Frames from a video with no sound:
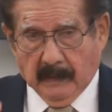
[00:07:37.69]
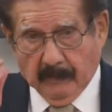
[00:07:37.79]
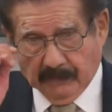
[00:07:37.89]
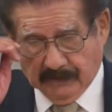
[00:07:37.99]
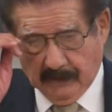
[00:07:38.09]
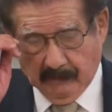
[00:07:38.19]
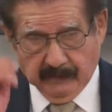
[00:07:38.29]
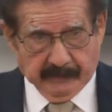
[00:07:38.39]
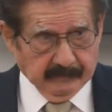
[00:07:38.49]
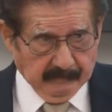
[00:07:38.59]
I was sharing
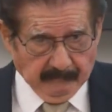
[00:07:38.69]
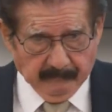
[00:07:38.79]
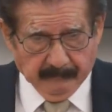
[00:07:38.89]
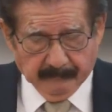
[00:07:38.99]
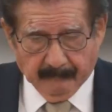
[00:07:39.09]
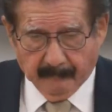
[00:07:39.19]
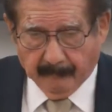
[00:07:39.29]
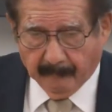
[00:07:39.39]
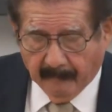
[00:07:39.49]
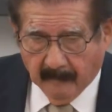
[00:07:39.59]
with
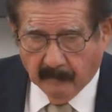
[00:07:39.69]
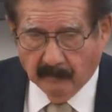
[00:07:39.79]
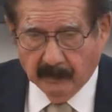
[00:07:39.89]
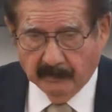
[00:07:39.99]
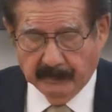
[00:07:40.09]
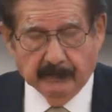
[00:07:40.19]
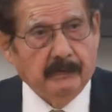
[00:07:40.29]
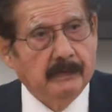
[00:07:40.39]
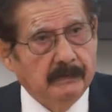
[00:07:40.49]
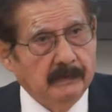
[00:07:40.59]
one of our
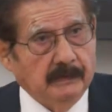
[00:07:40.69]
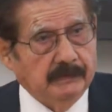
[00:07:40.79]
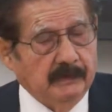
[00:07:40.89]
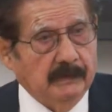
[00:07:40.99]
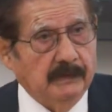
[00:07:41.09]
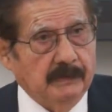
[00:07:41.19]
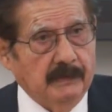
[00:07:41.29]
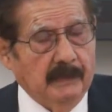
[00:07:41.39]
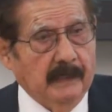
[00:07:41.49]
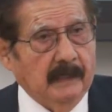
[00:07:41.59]
instructors
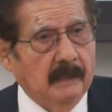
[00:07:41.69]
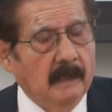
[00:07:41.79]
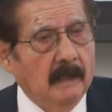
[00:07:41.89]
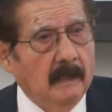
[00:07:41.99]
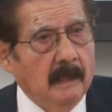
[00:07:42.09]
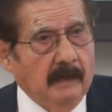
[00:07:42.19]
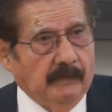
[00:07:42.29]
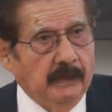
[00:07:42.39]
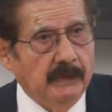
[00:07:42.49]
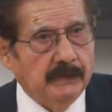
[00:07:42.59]
here that a
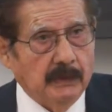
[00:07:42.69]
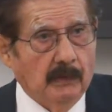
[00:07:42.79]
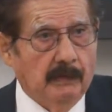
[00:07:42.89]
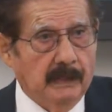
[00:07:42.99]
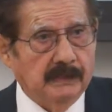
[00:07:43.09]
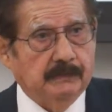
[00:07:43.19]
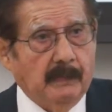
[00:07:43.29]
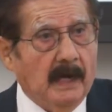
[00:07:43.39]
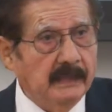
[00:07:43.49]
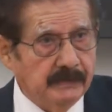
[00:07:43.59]
few years ago we
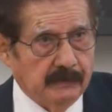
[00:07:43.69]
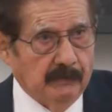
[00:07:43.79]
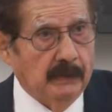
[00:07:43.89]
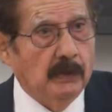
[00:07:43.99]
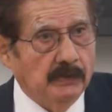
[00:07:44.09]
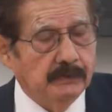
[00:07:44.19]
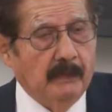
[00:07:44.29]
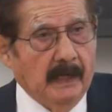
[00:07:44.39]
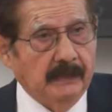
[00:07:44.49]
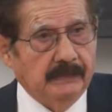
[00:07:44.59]

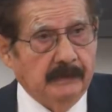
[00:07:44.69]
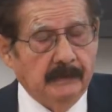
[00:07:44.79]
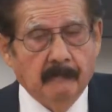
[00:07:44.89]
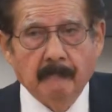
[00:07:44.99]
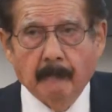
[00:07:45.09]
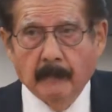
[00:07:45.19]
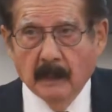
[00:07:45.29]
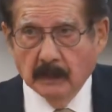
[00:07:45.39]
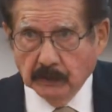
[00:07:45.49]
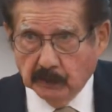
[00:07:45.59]
co-sponsored
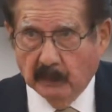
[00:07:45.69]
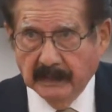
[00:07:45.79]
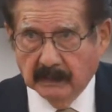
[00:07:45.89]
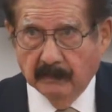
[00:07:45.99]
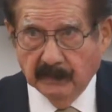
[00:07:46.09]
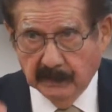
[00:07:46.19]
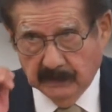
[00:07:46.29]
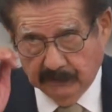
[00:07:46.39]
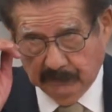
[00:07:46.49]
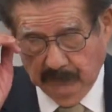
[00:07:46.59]
20
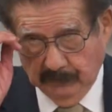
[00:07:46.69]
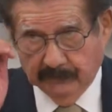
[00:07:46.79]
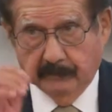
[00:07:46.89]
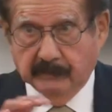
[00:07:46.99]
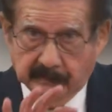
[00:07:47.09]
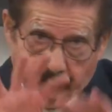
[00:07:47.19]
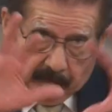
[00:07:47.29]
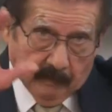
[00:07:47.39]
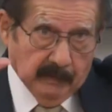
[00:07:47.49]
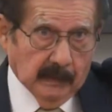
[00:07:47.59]
community students from
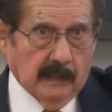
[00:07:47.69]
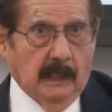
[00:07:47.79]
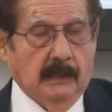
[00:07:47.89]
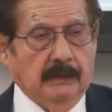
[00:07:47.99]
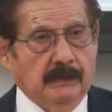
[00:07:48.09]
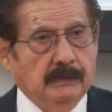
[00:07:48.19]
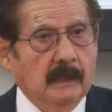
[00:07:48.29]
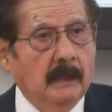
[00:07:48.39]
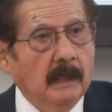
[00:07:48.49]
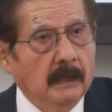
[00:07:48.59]
different community colleges
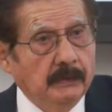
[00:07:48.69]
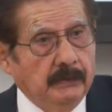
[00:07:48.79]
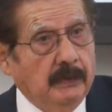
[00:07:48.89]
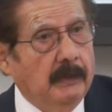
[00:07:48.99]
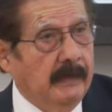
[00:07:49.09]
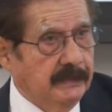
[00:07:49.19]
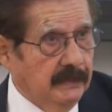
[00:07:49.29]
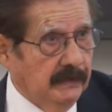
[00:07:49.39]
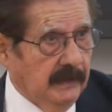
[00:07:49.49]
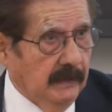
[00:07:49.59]
to go to
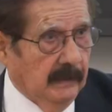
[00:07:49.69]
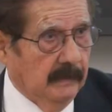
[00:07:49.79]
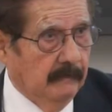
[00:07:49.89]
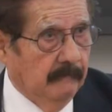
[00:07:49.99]
Argentina